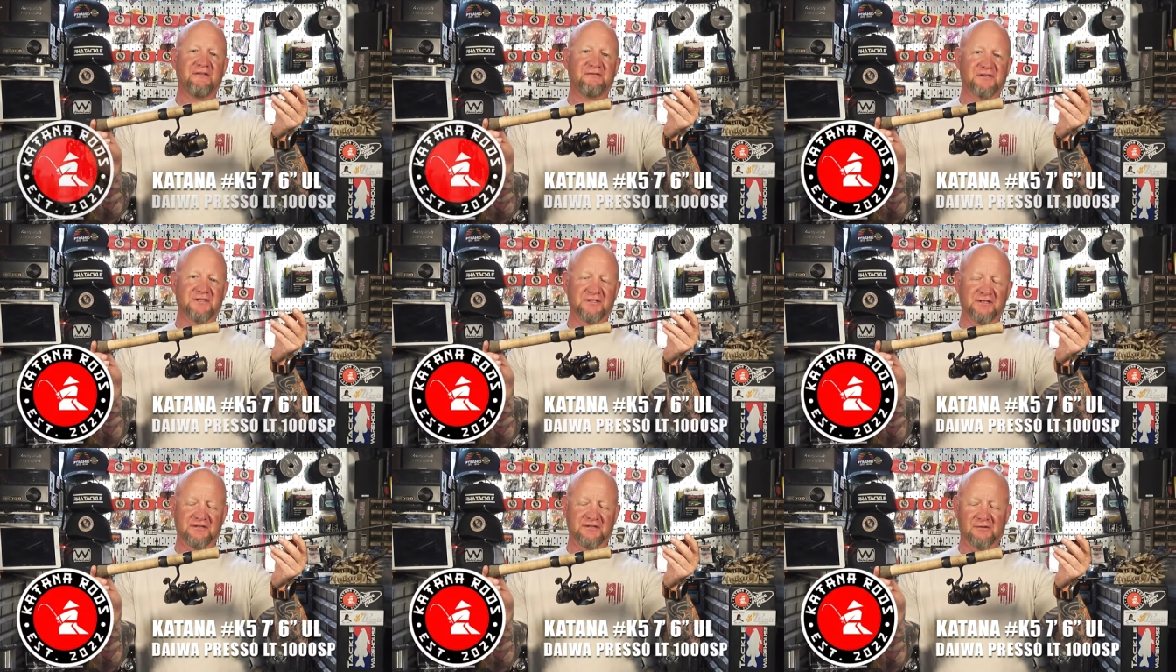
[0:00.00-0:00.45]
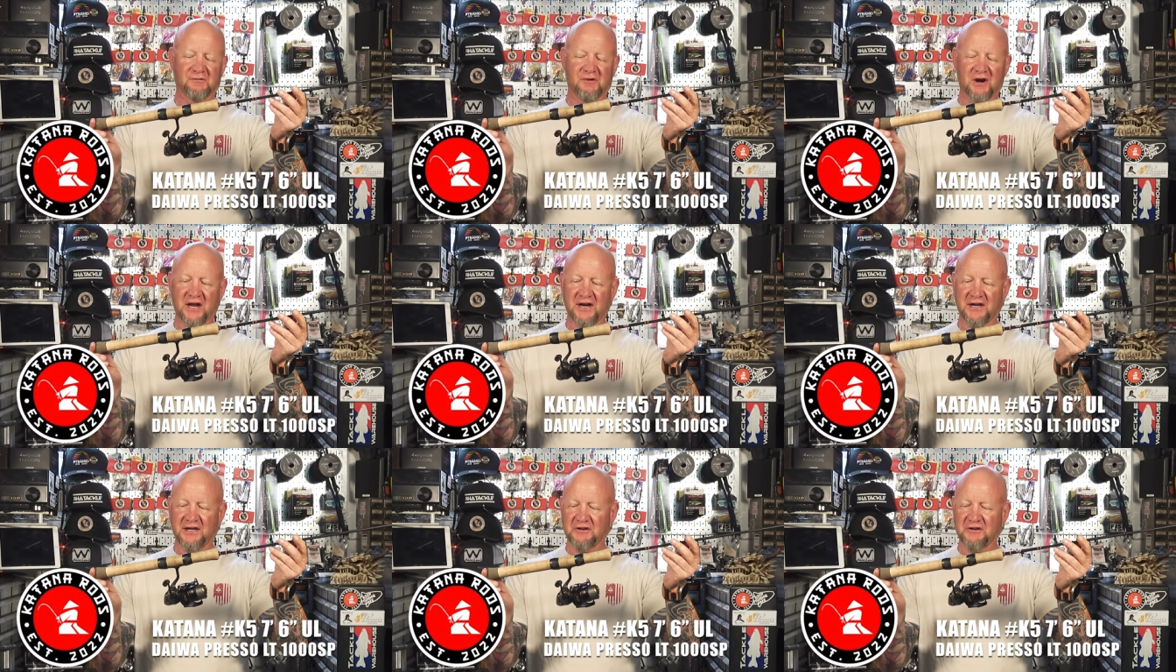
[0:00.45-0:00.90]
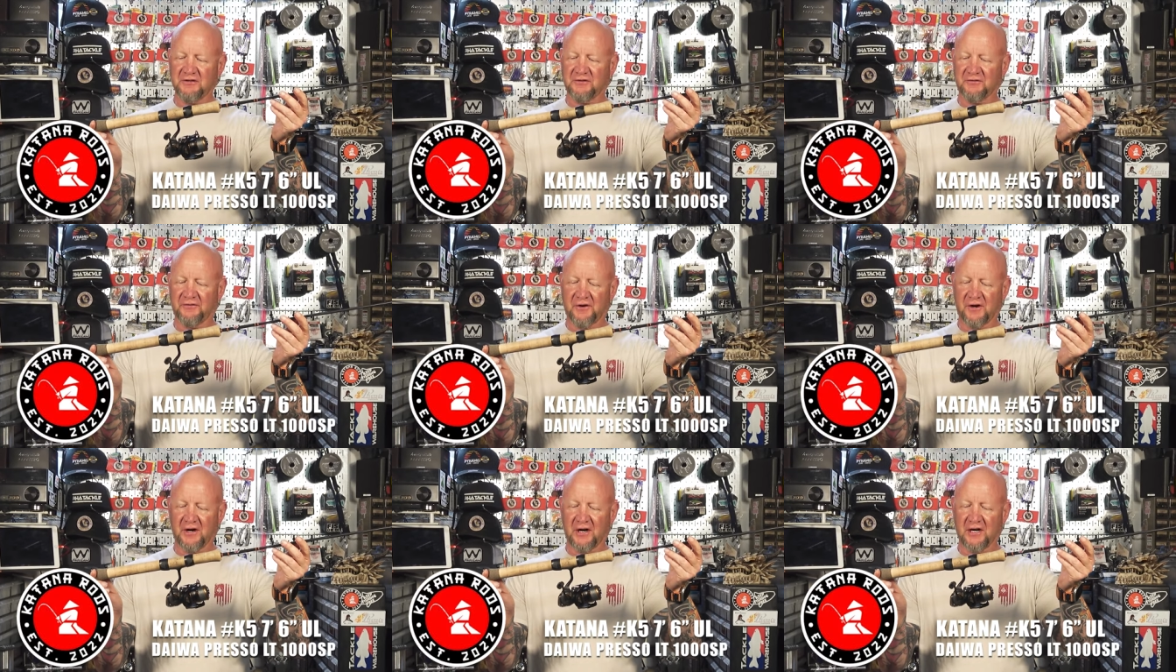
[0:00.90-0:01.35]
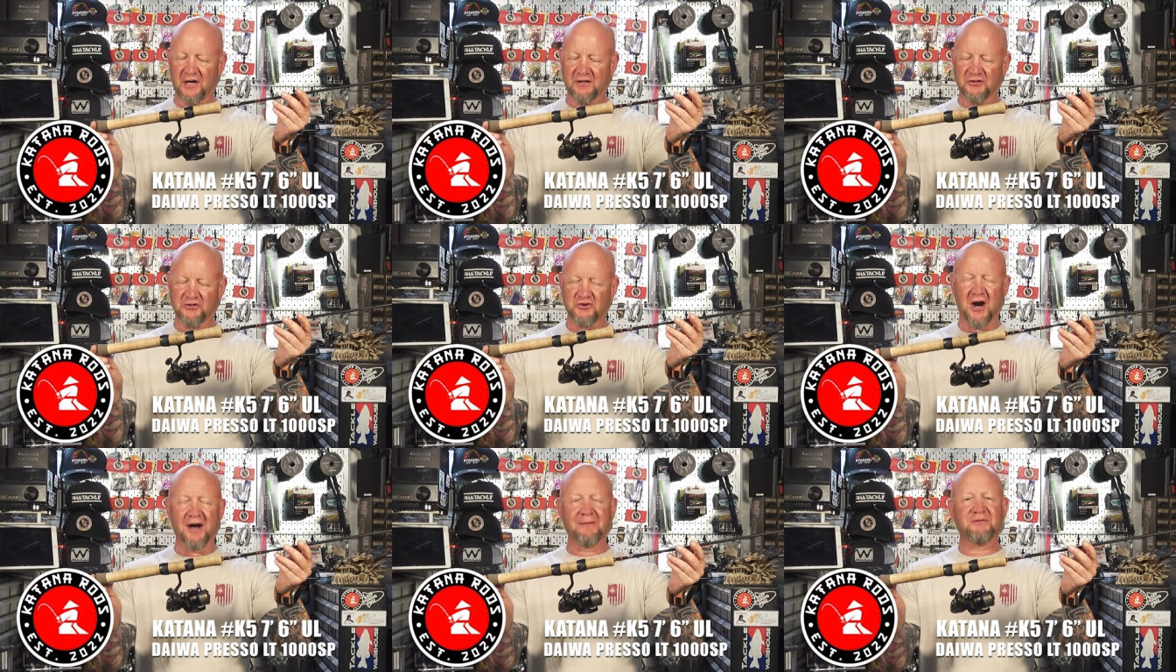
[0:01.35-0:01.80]
This is the rod I use for uh,
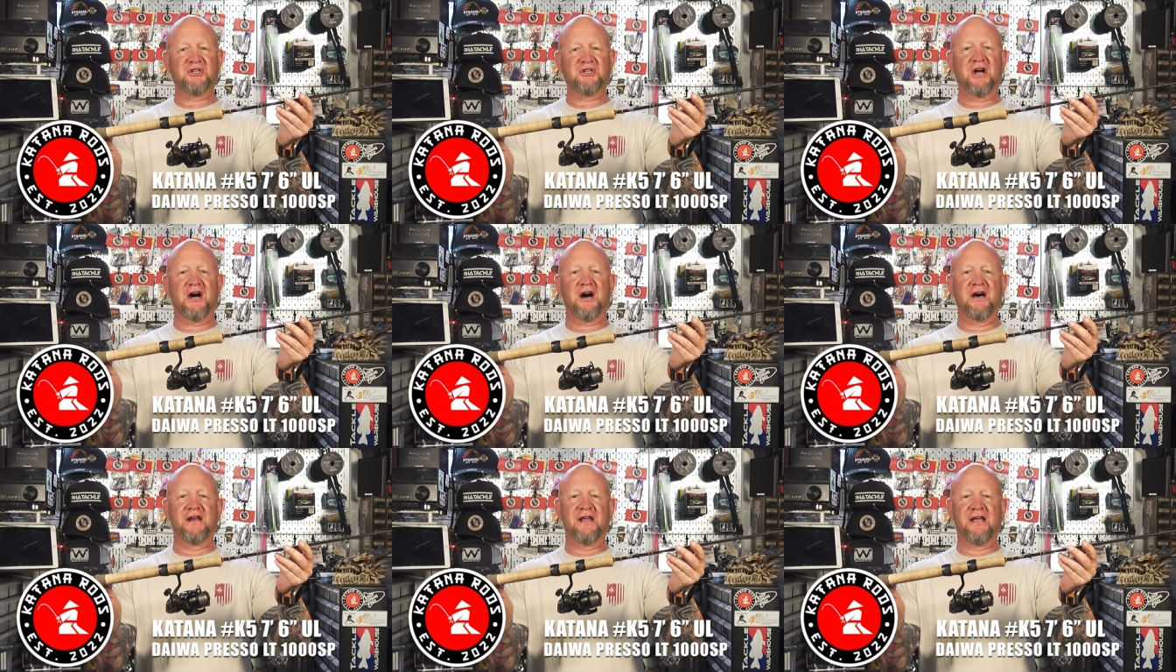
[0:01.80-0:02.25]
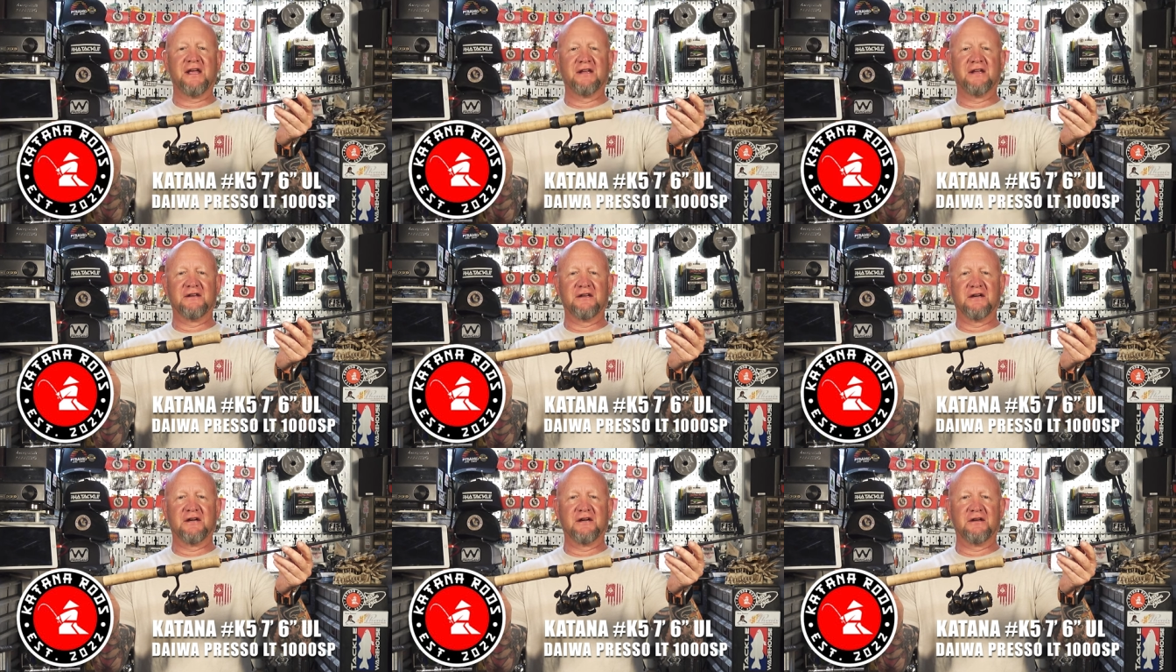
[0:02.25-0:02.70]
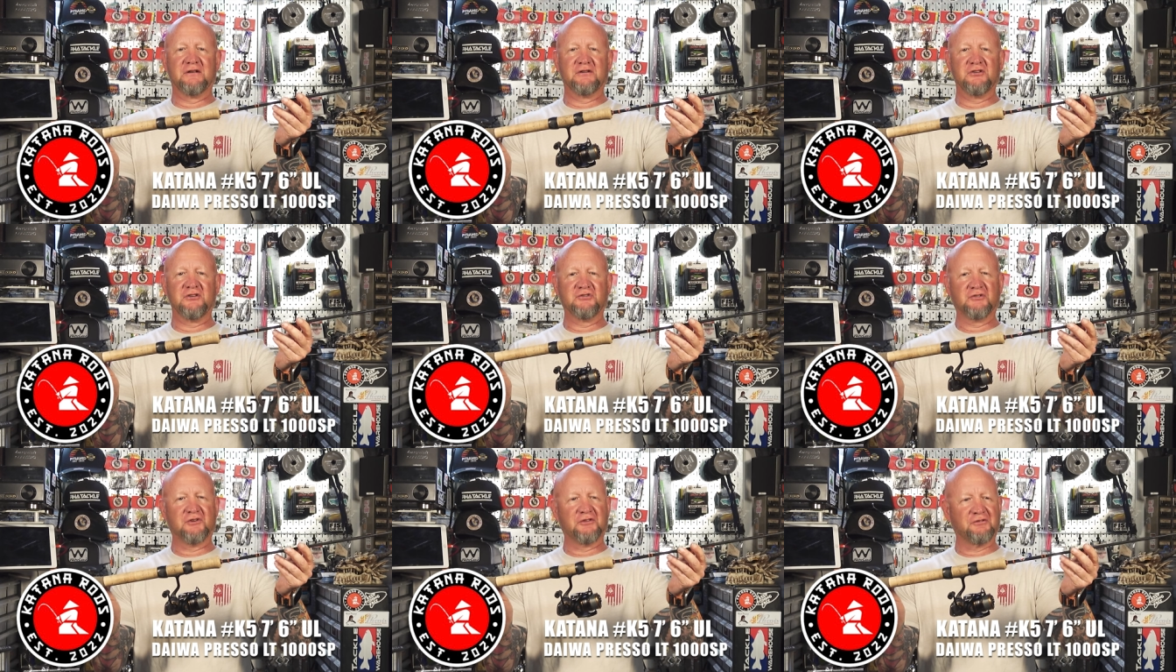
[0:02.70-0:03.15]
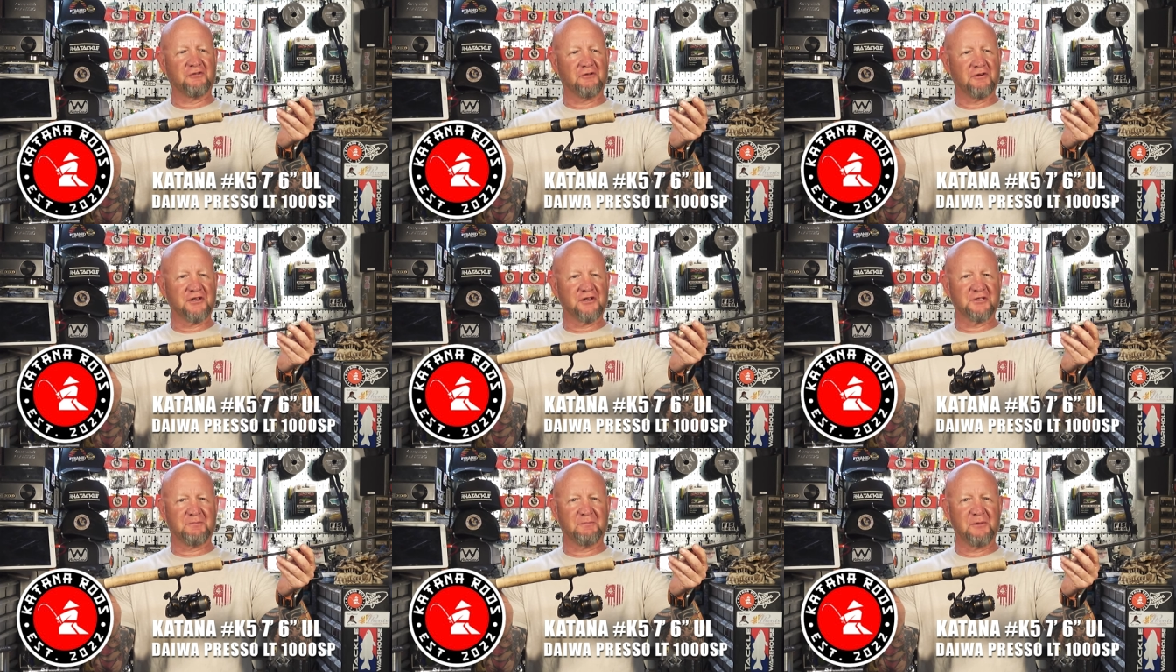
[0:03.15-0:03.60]
drop shot and uh, usually
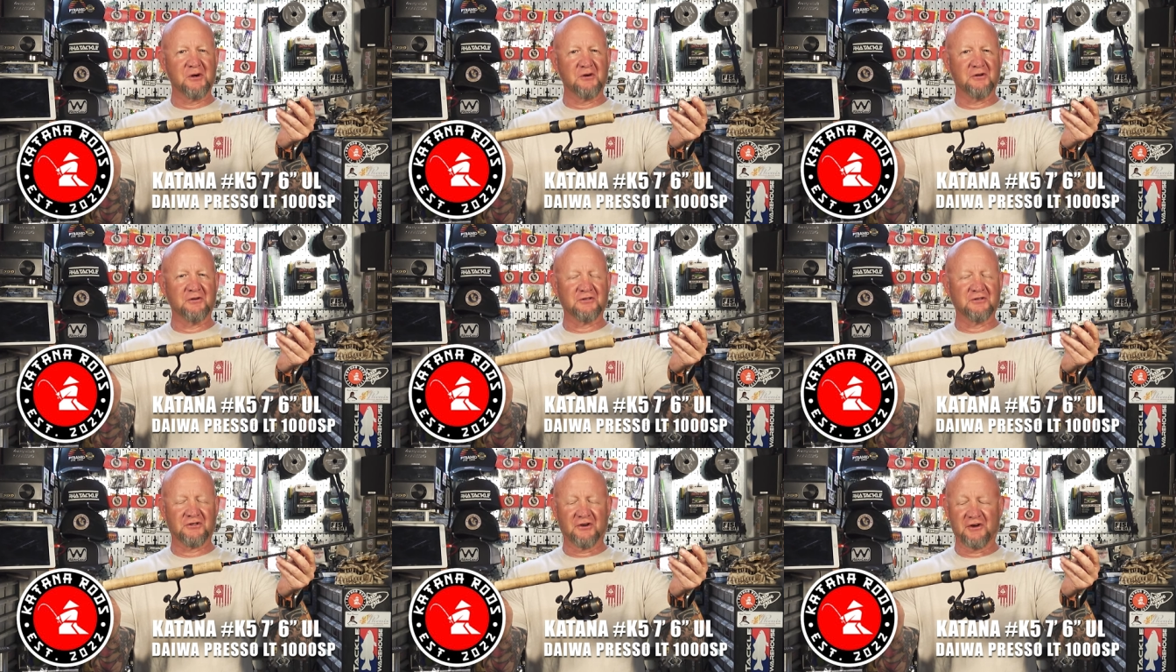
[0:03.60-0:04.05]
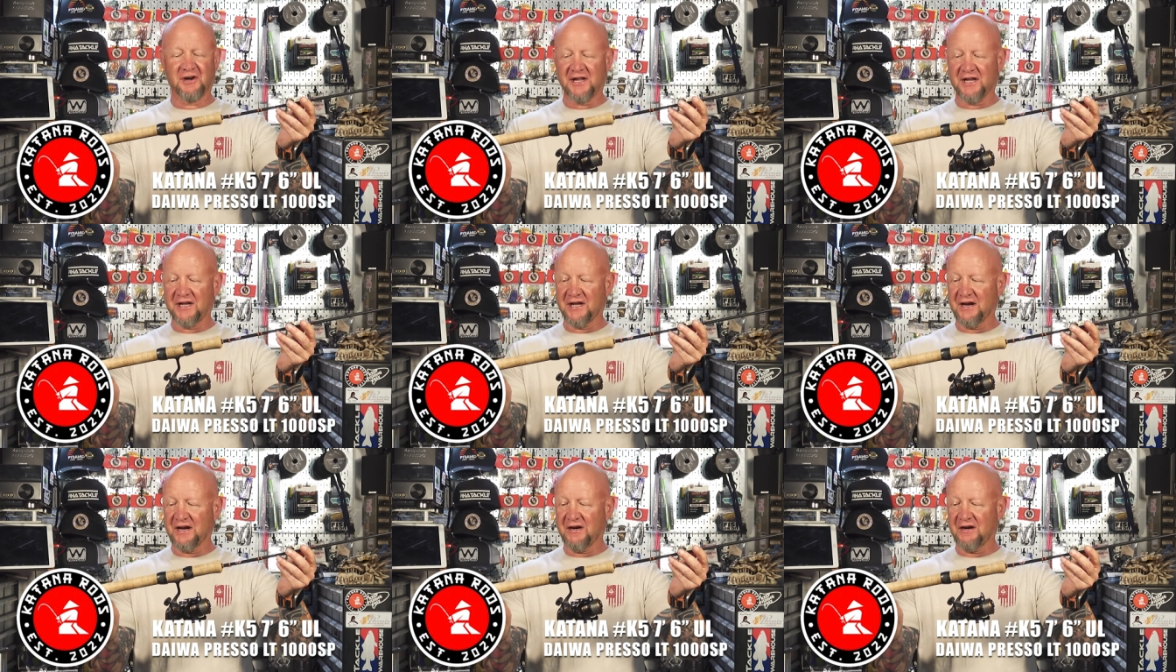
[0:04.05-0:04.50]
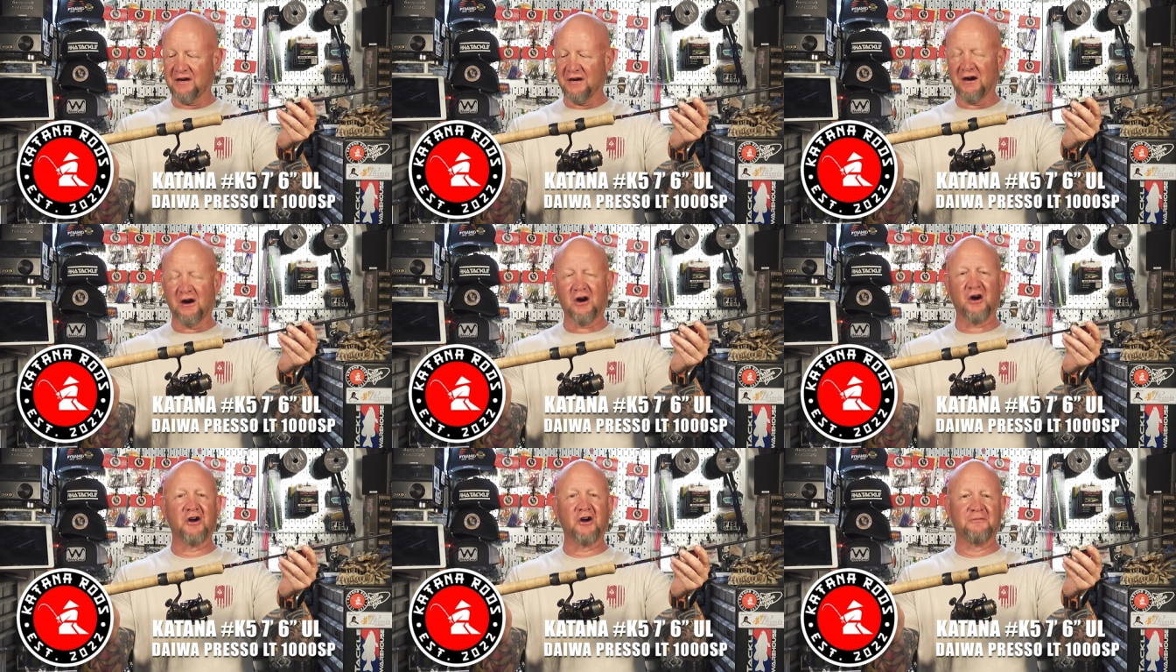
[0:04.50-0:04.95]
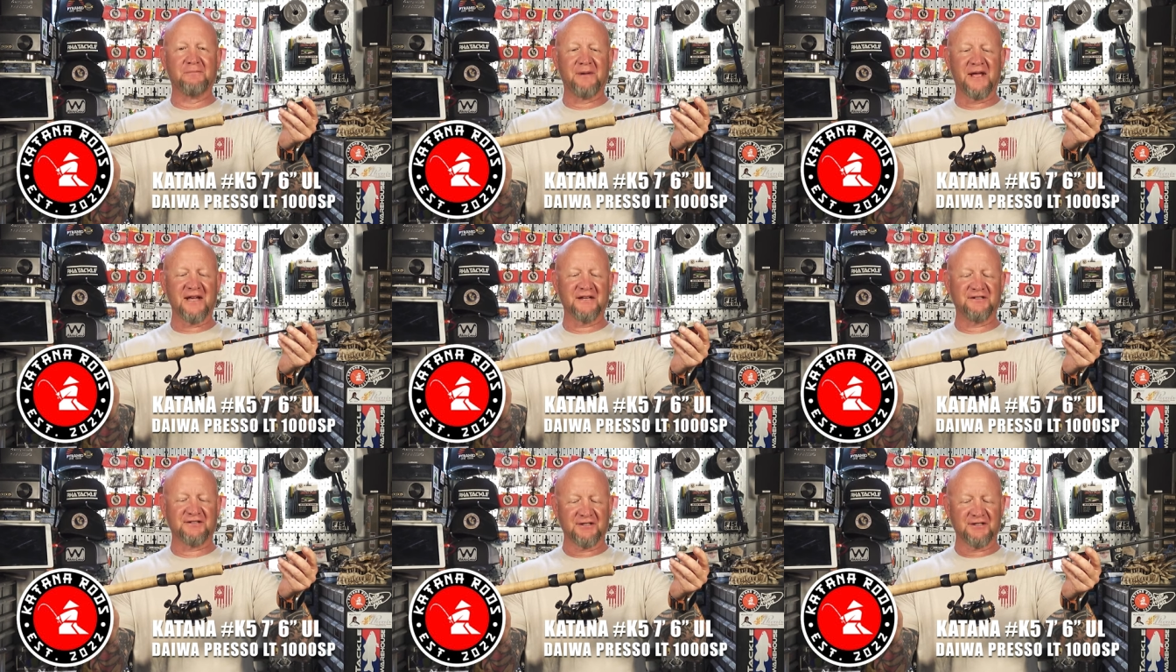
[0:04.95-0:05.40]
throwing spoons or any uh, uh, hard
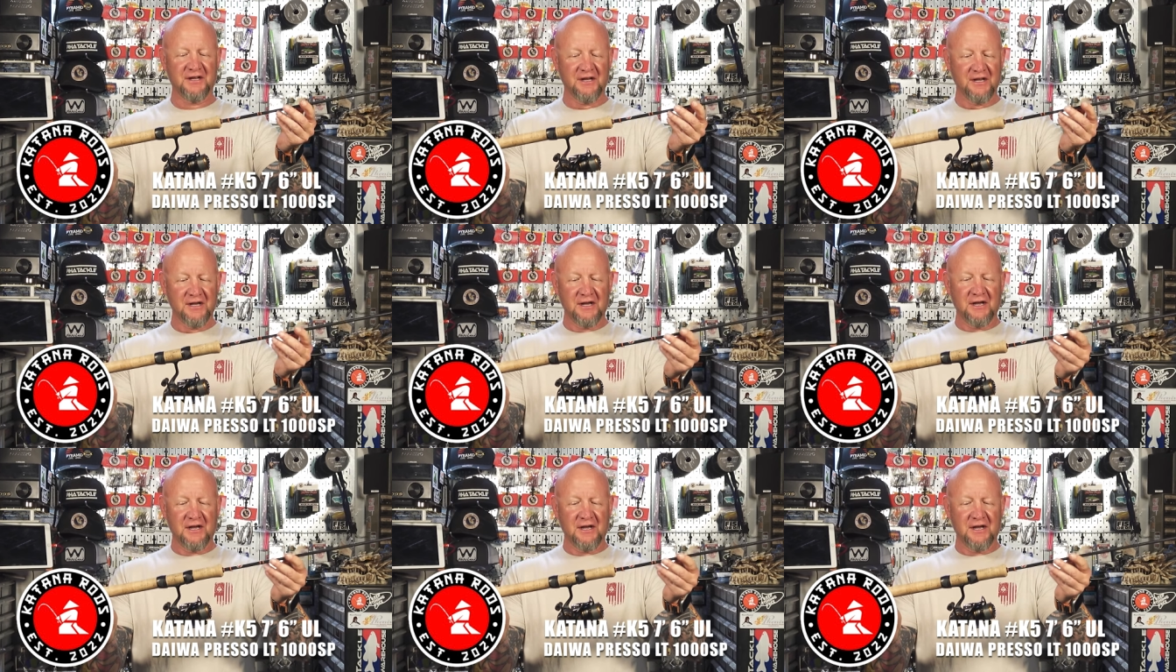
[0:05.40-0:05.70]
baits.